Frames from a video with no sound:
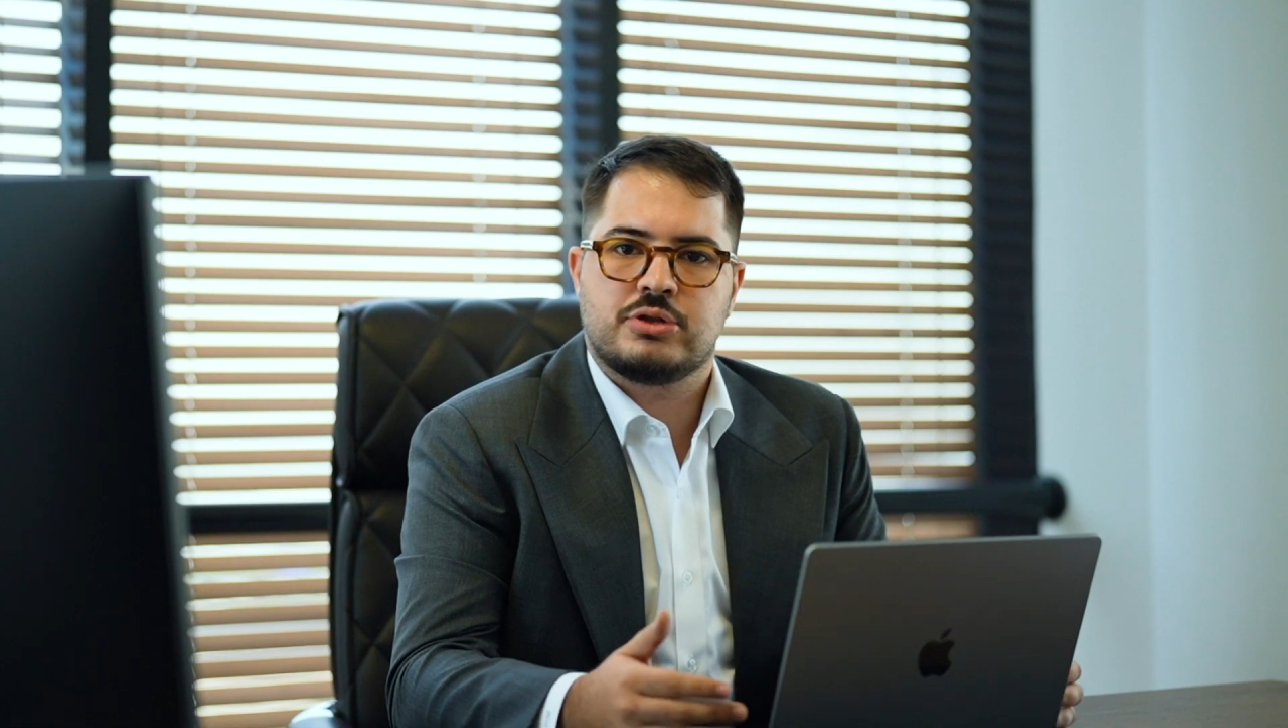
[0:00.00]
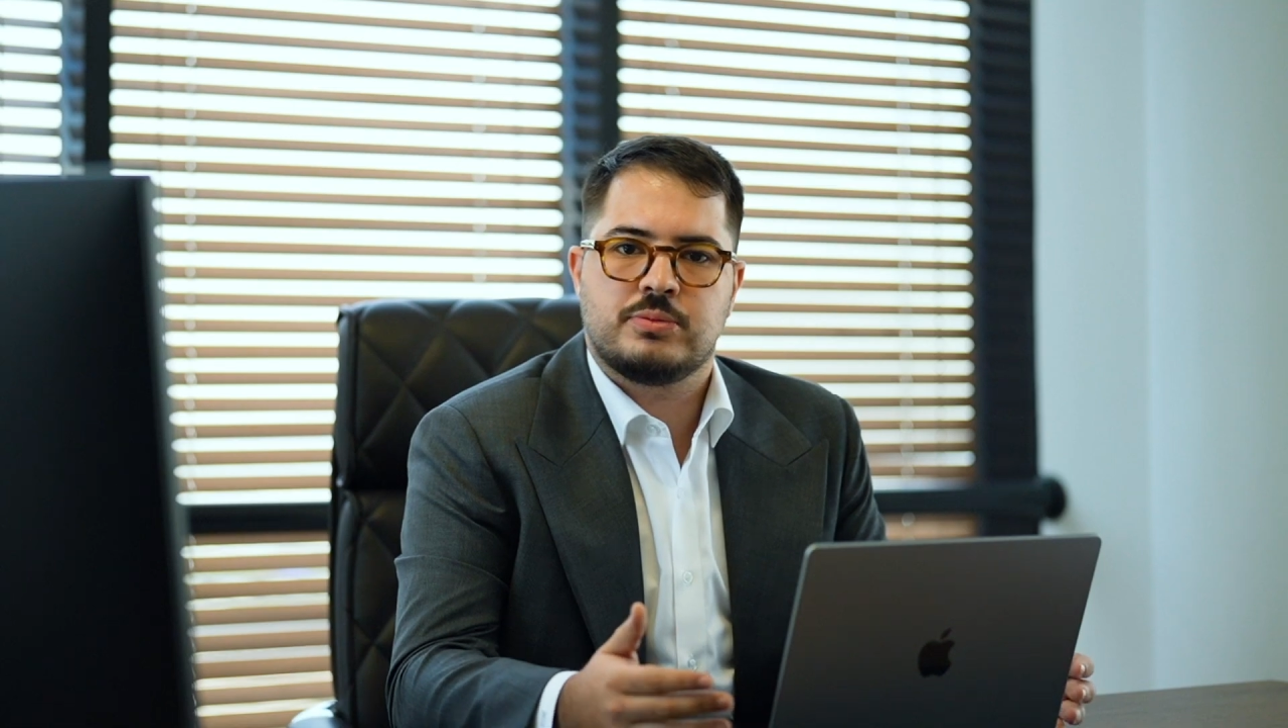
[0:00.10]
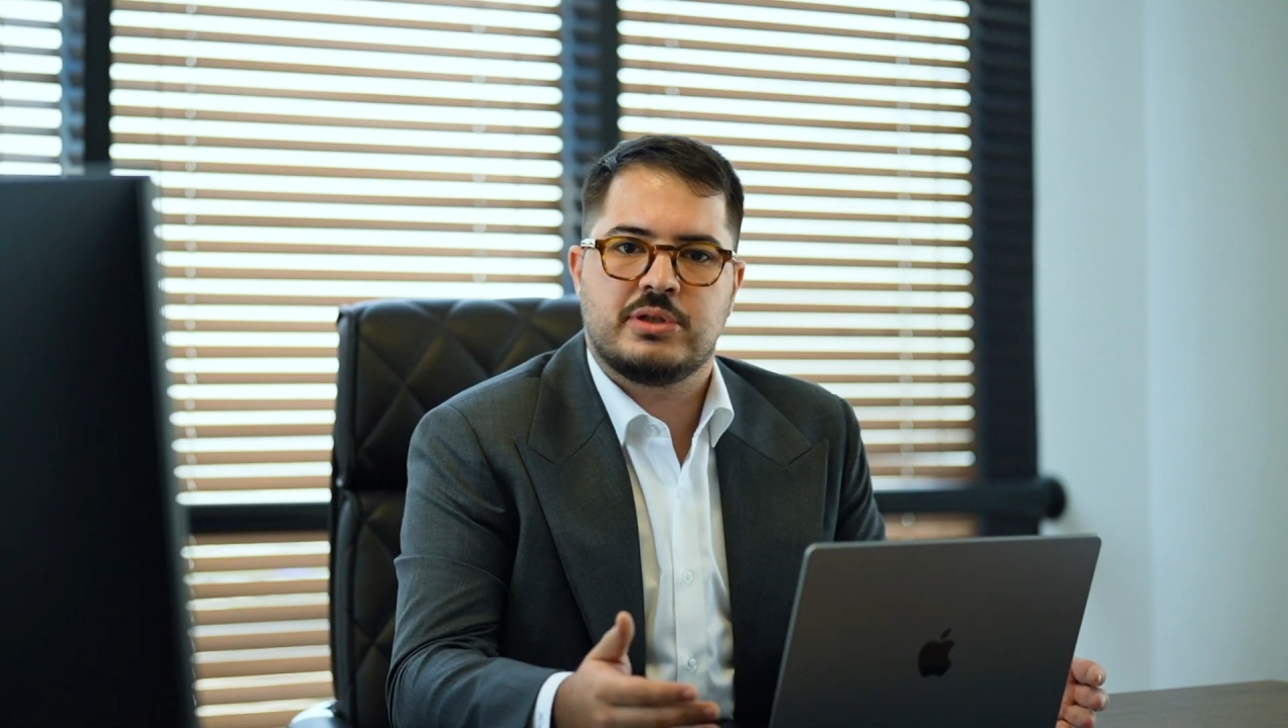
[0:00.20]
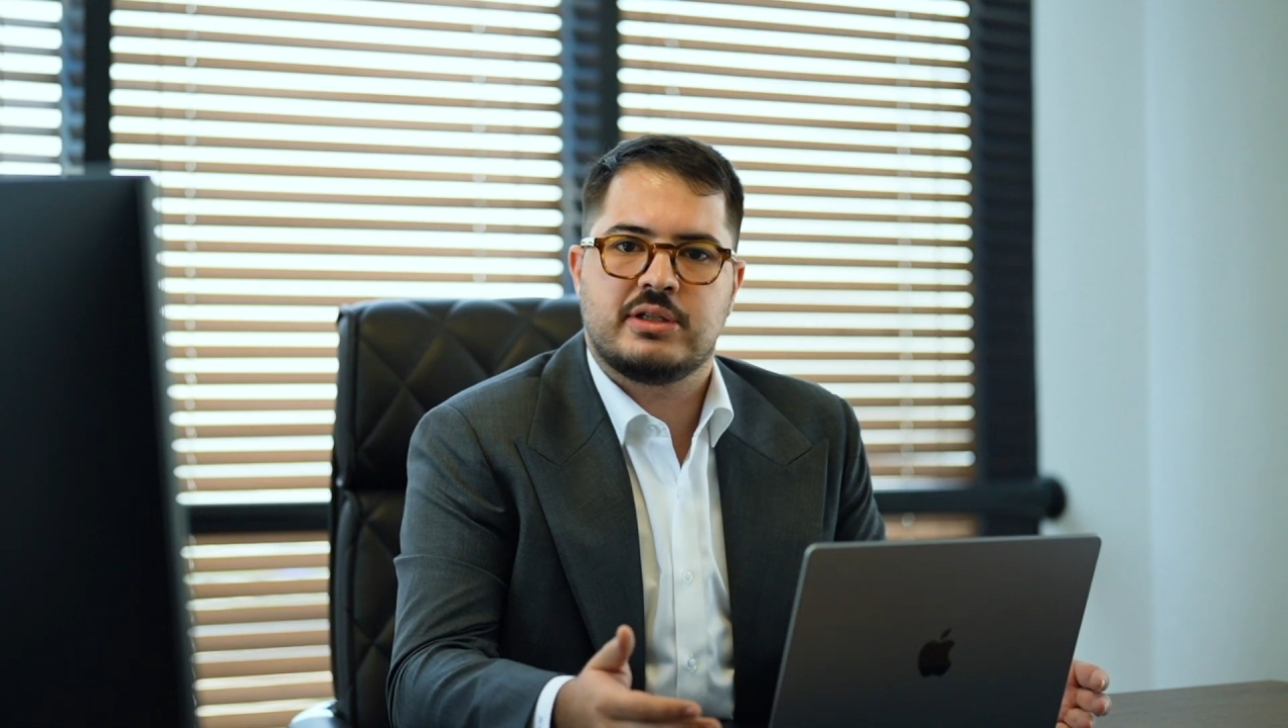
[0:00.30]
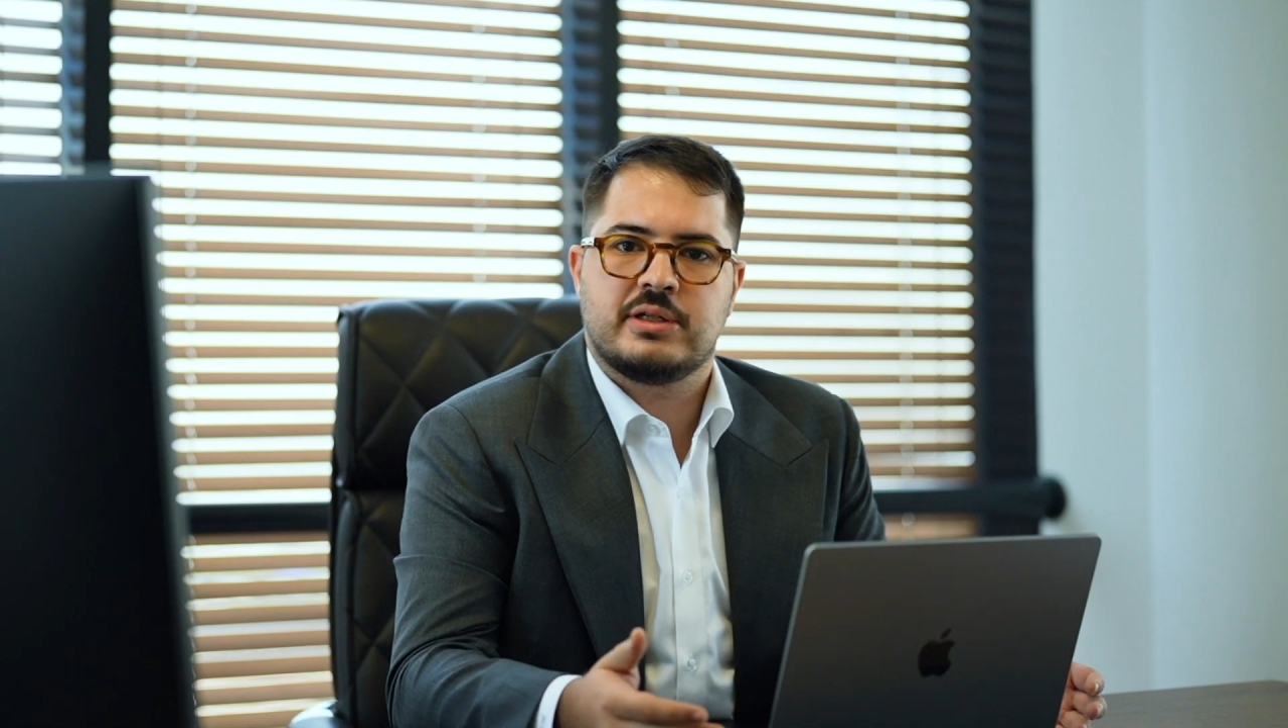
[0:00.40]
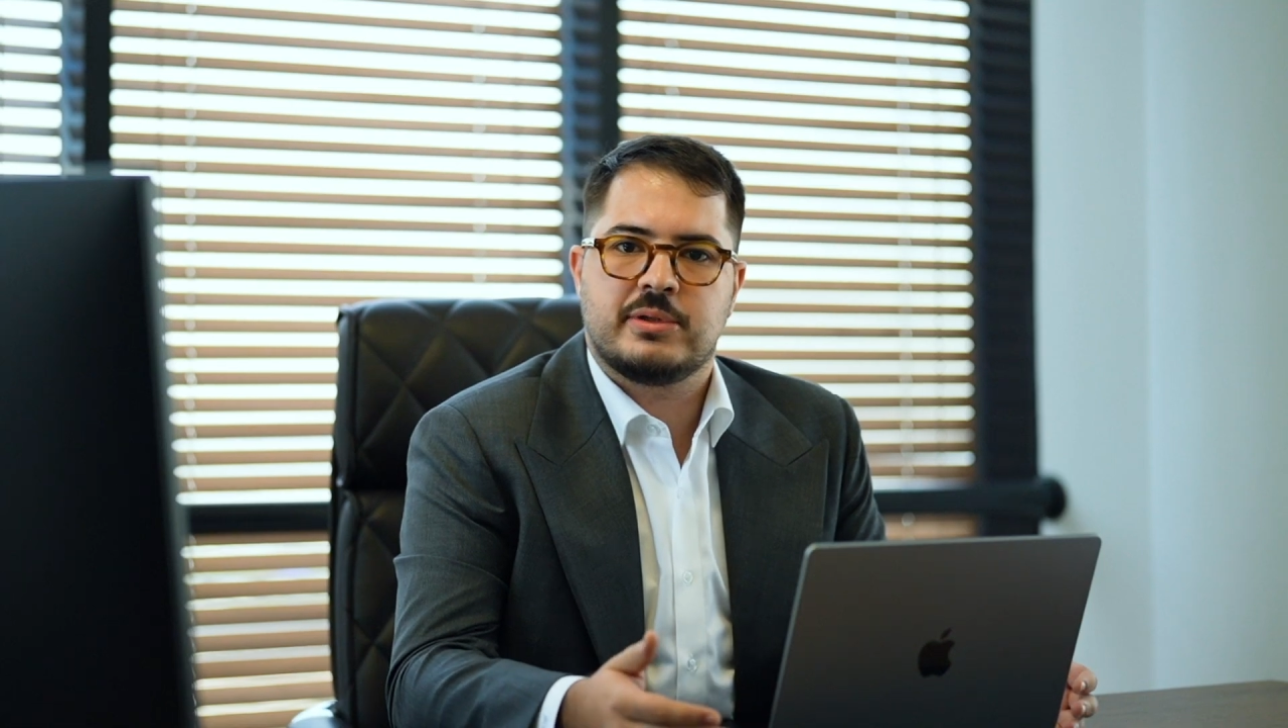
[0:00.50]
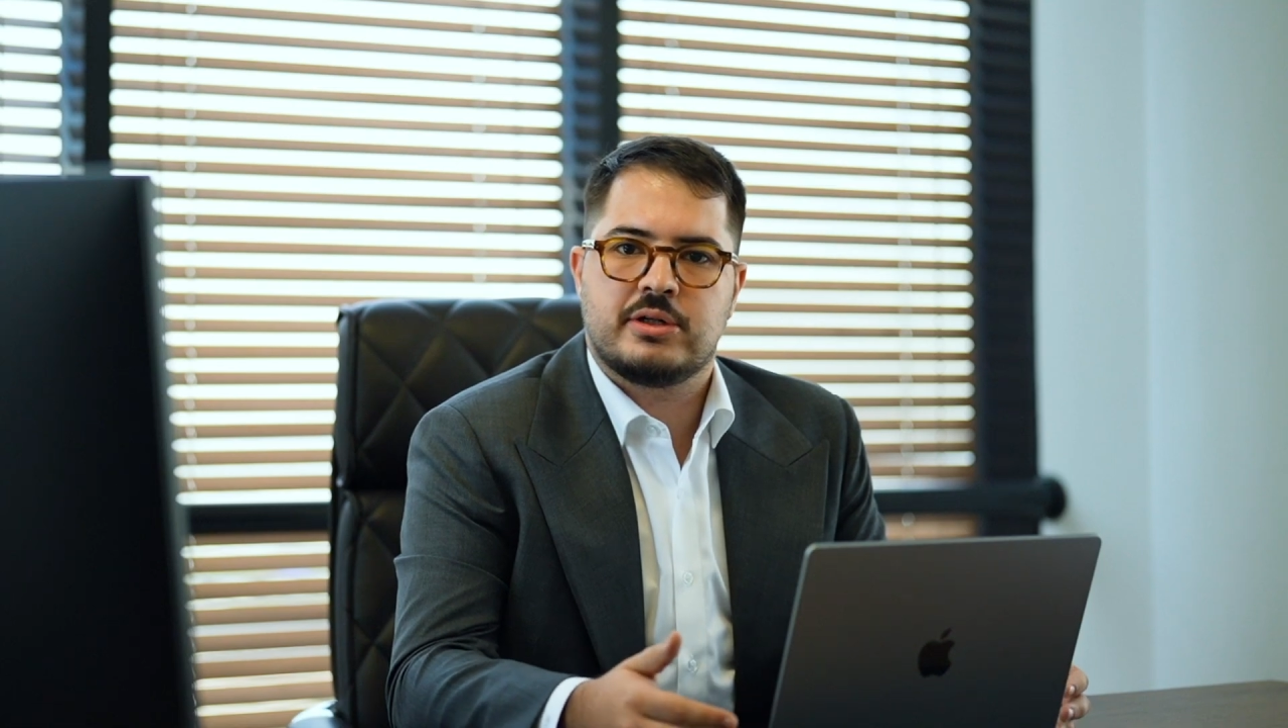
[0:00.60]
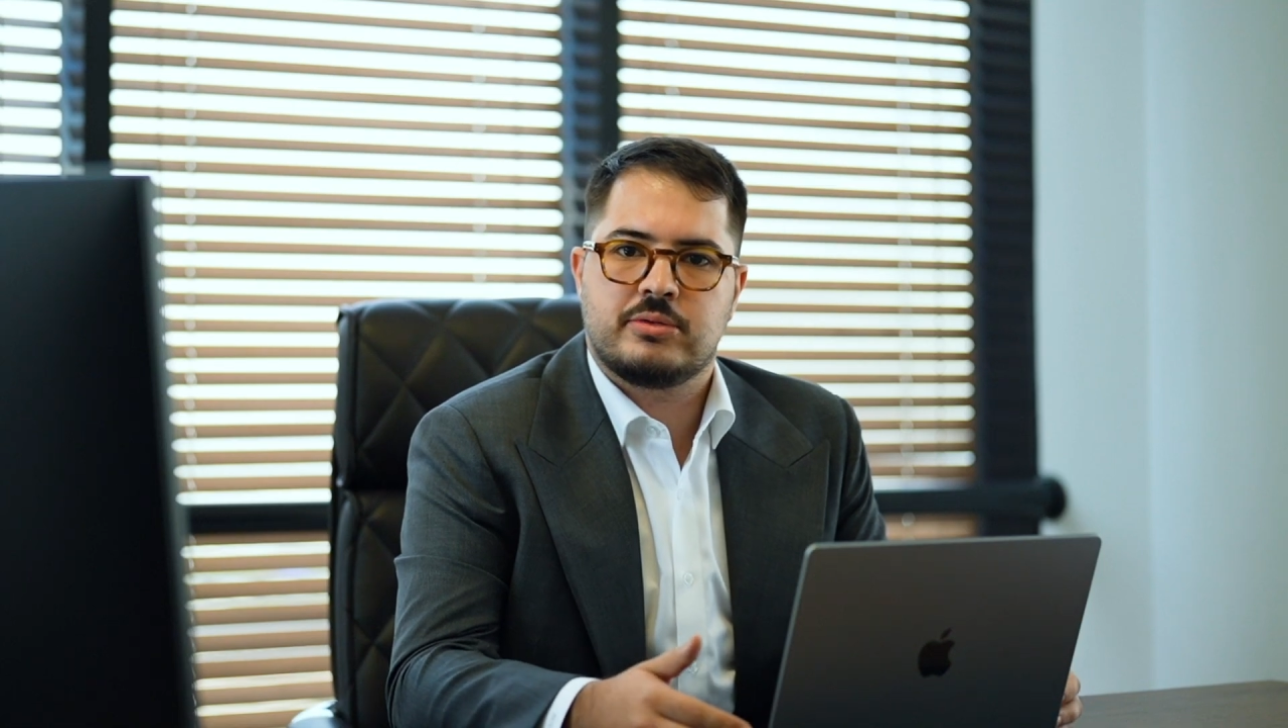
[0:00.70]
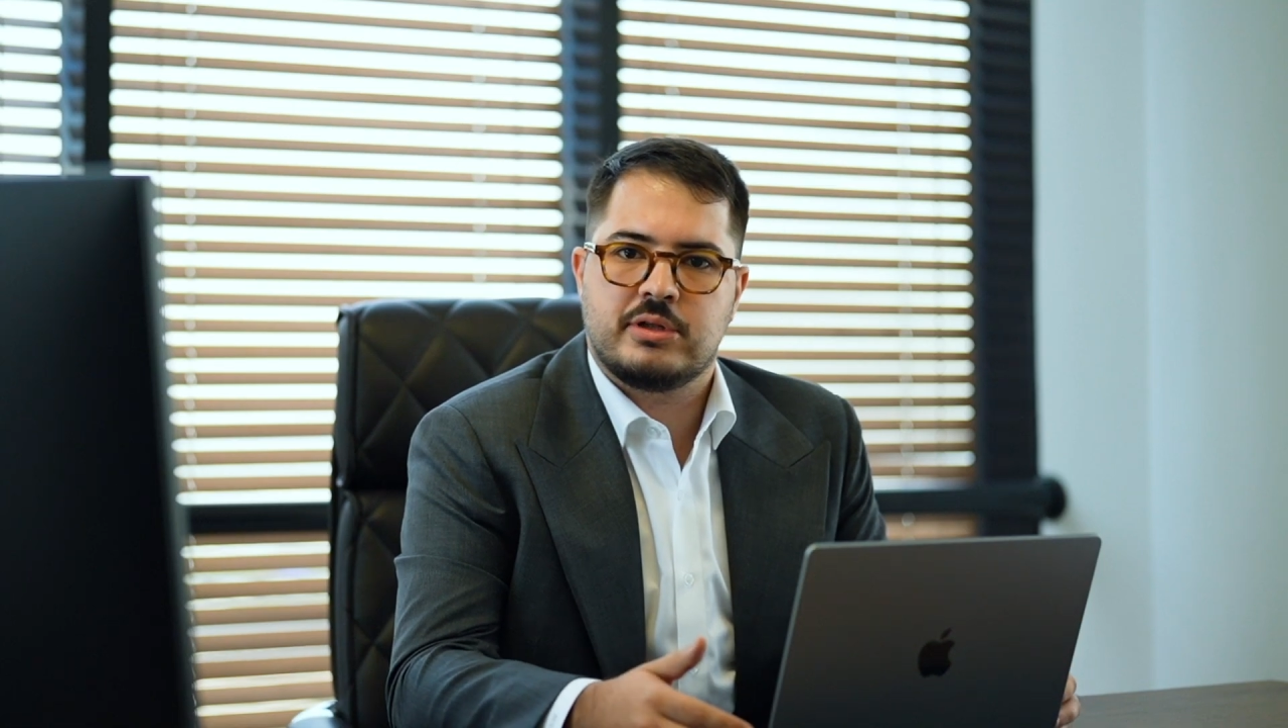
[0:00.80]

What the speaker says: to build a better